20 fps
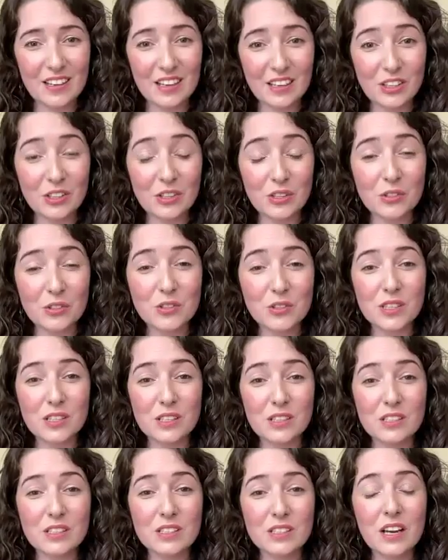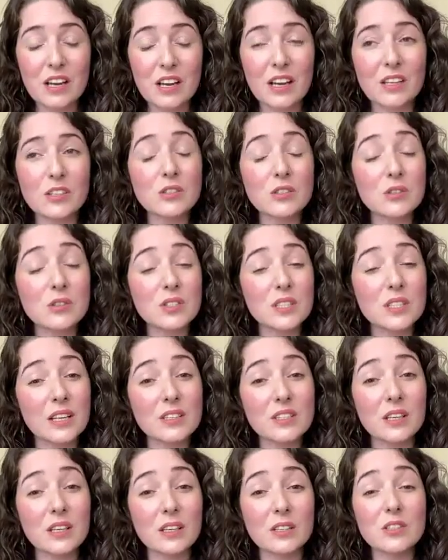use, and I do
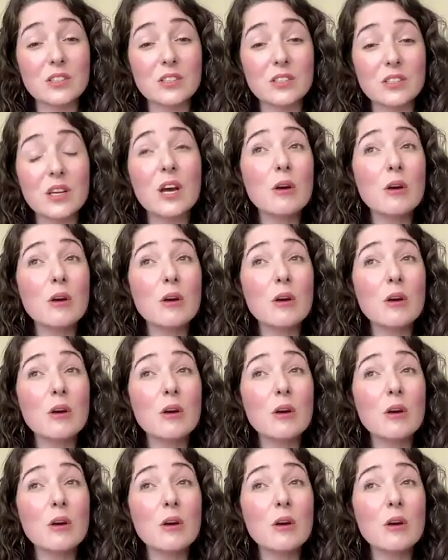satsangs